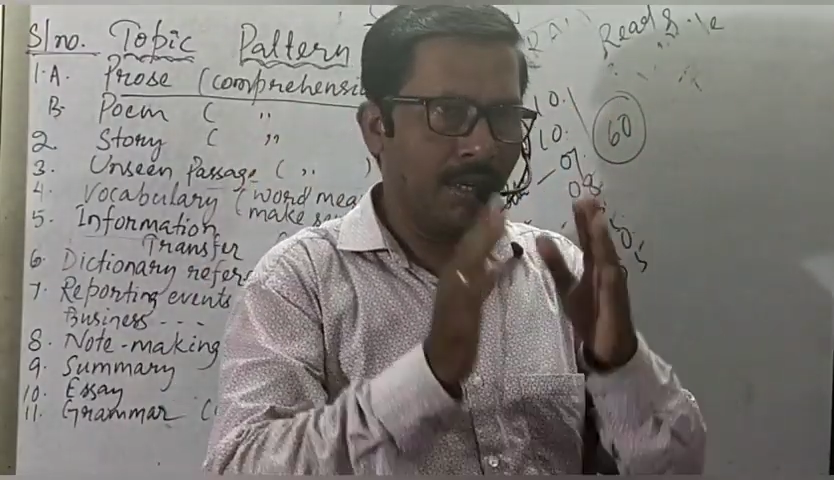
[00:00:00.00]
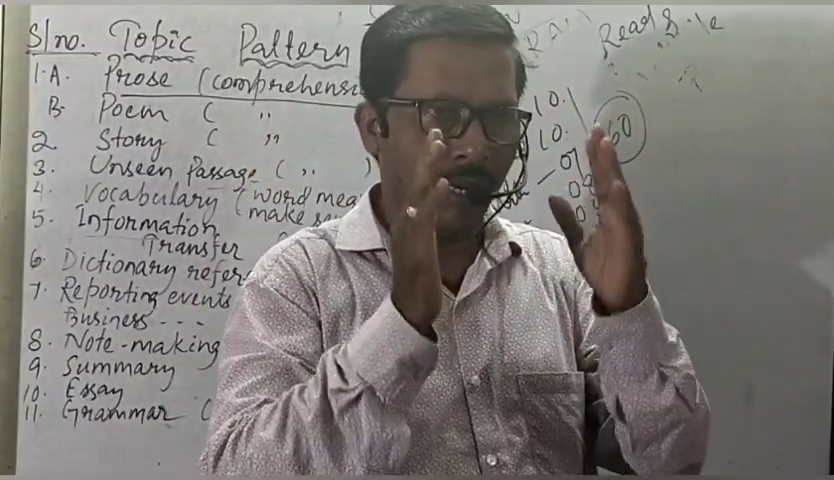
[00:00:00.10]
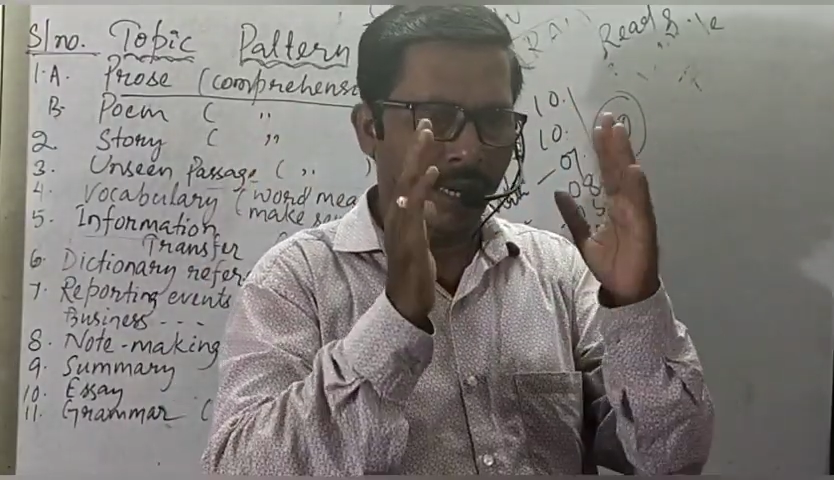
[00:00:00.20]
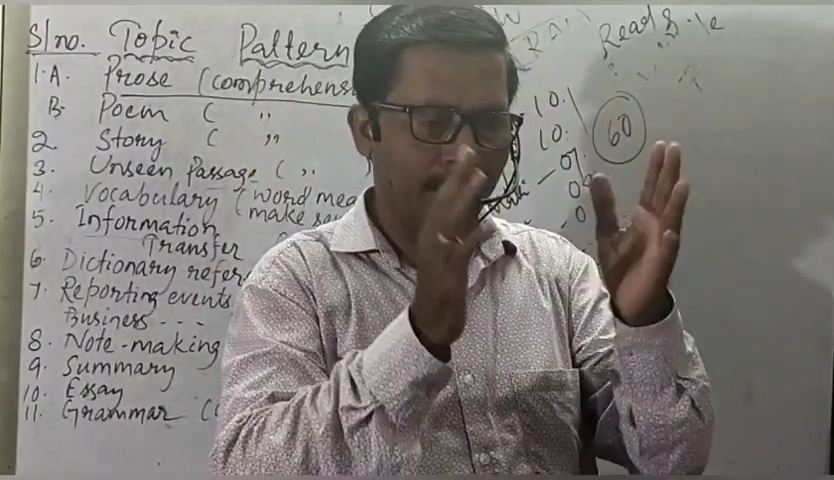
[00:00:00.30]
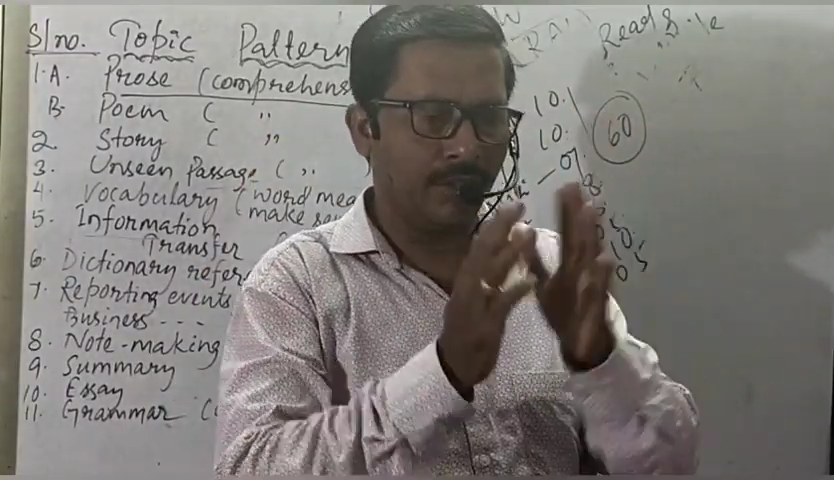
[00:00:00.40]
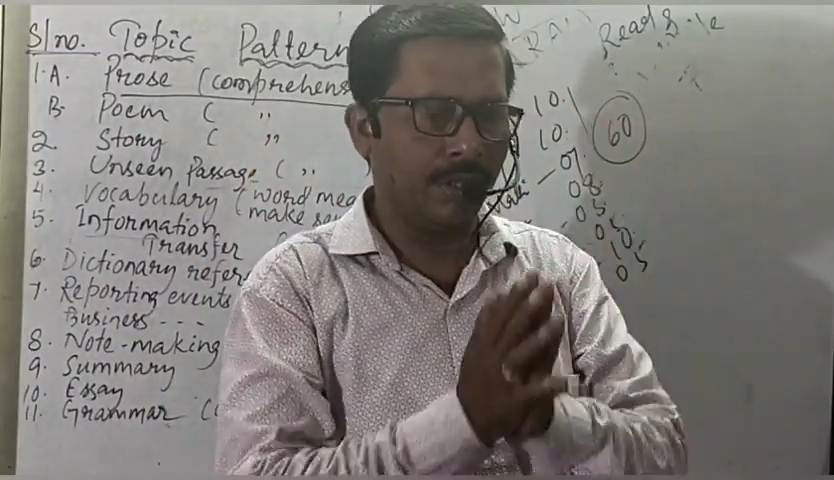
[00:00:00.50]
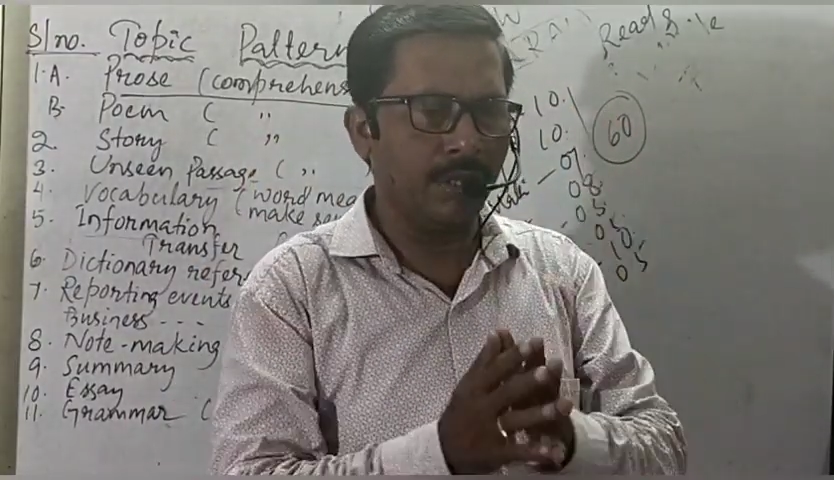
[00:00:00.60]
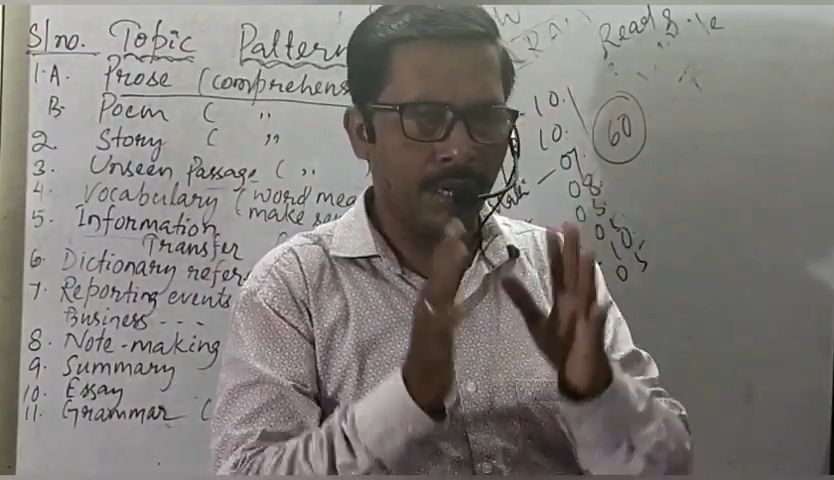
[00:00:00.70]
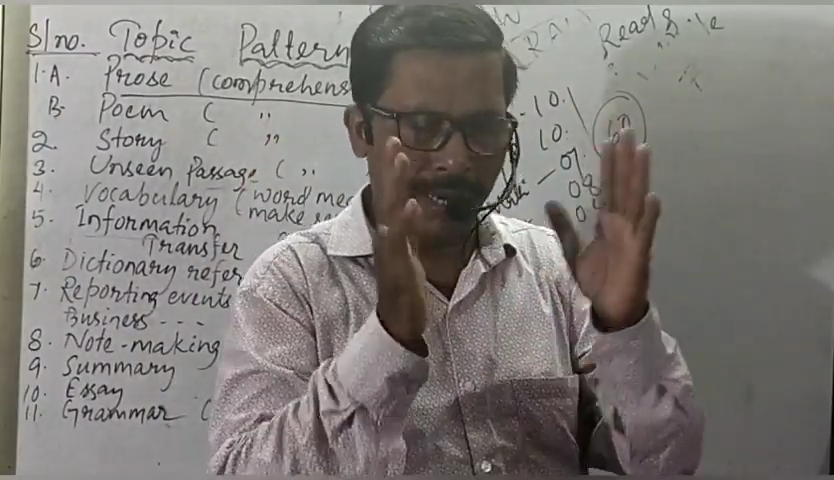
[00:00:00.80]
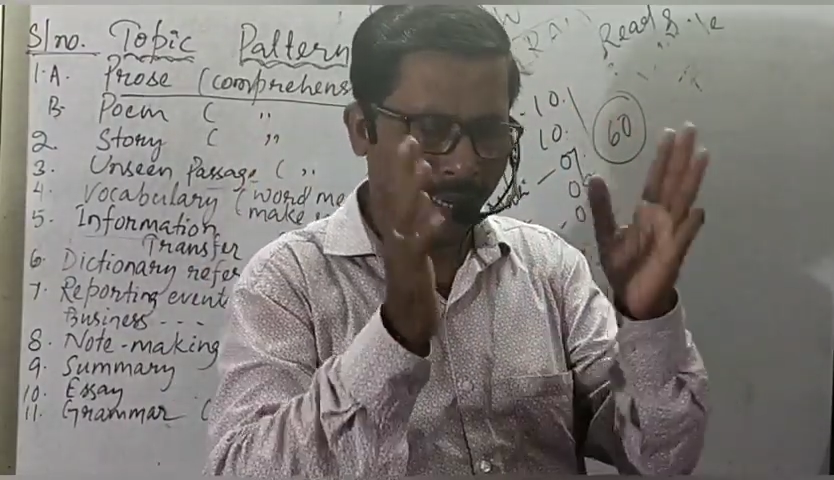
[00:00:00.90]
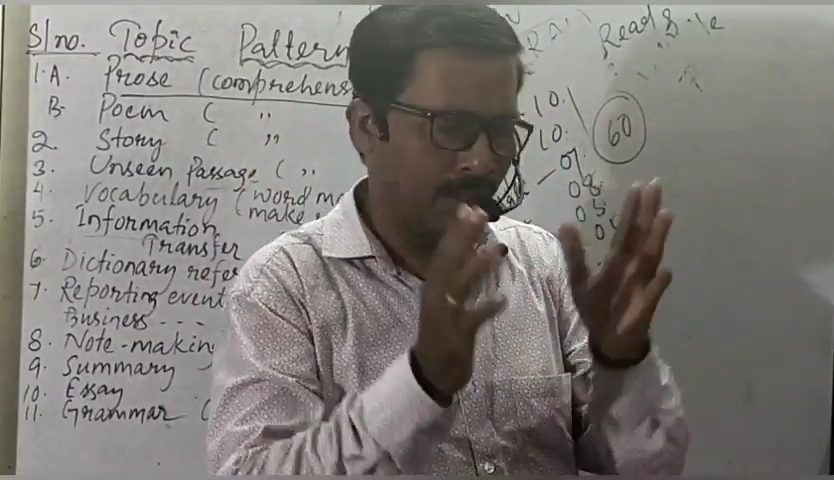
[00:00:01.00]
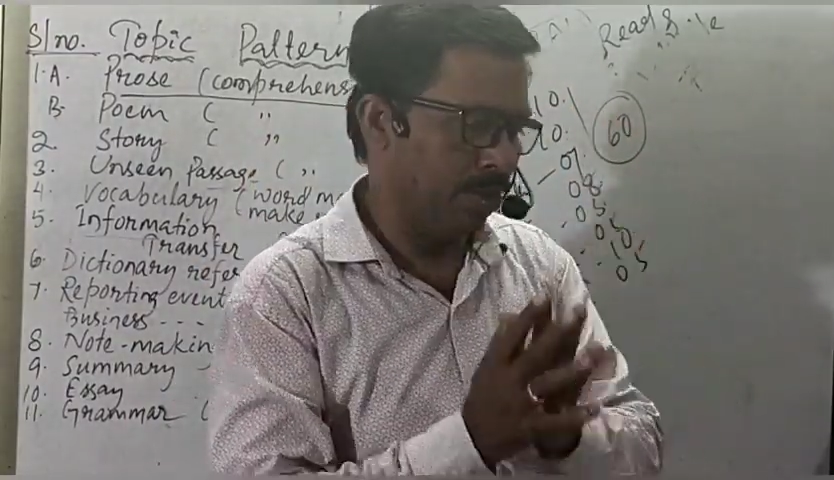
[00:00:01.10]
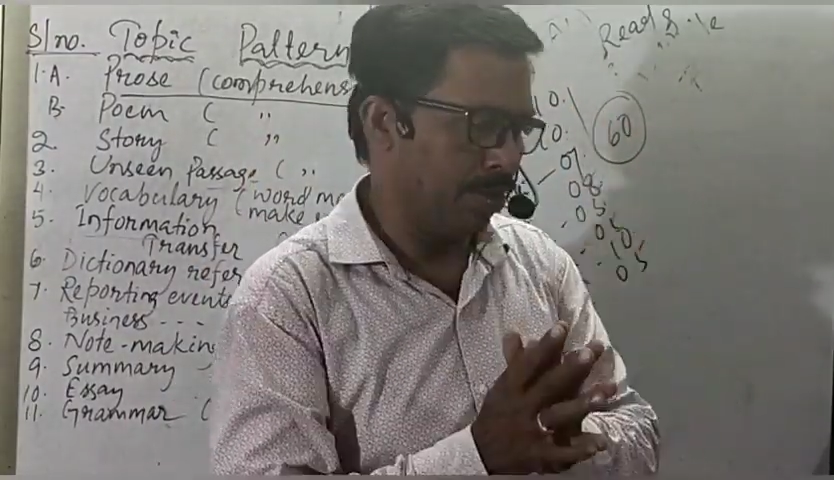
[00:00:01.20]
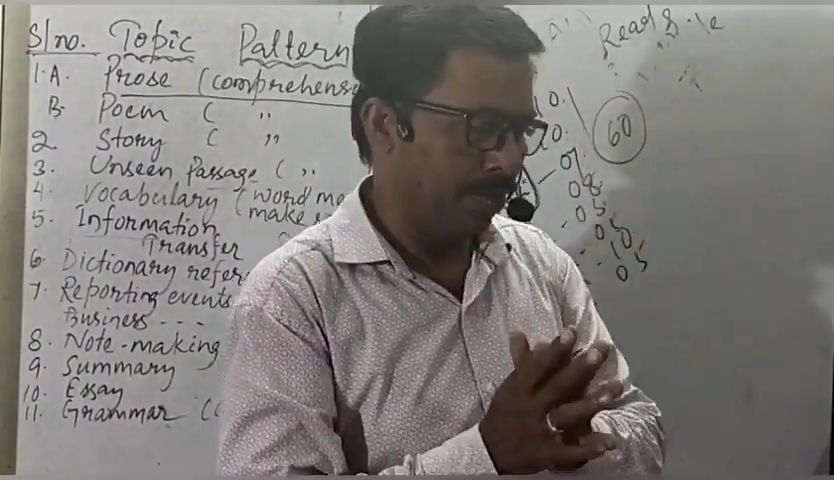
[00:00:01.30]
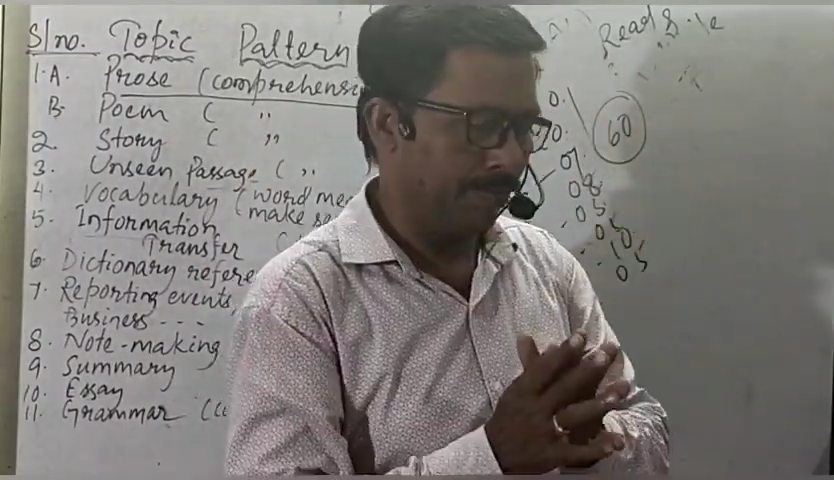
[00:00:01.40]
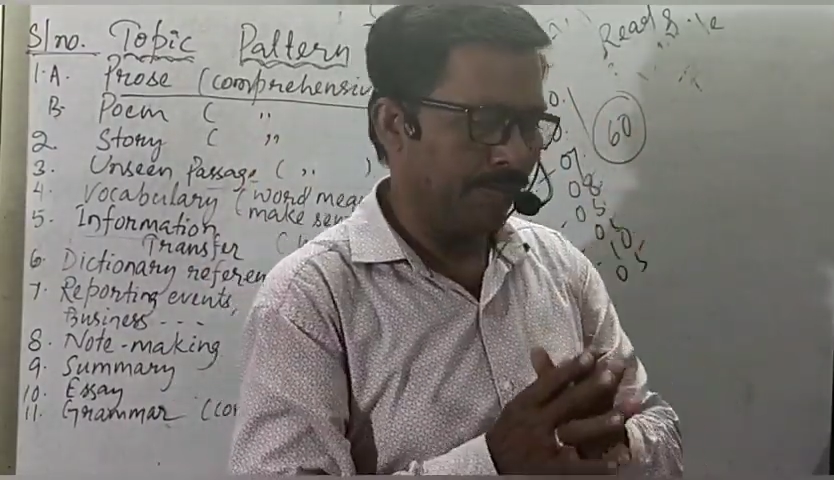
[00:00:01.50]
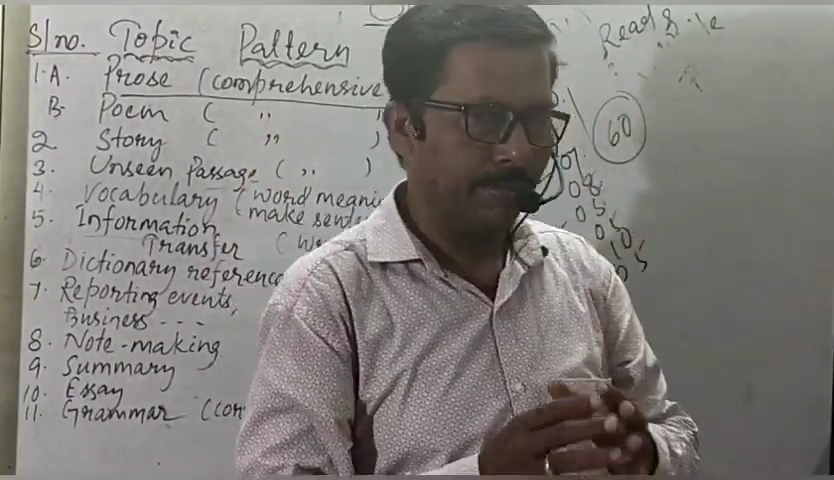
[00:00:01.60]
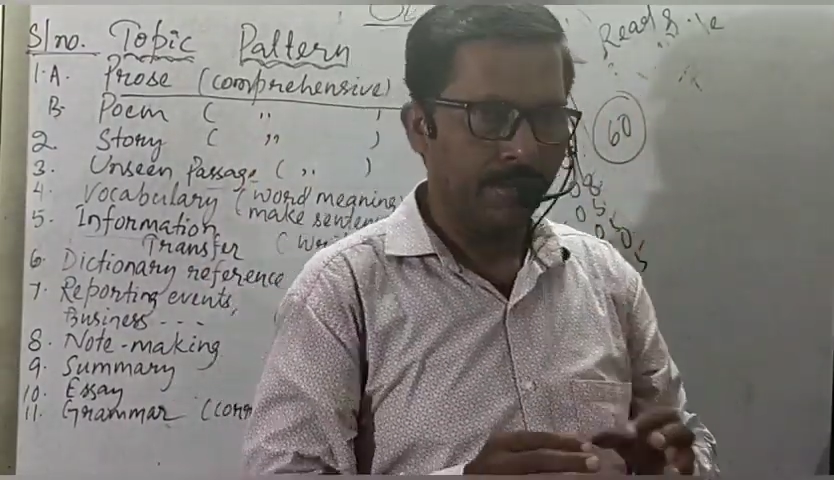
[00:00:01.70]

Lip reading: or lesson or lecture,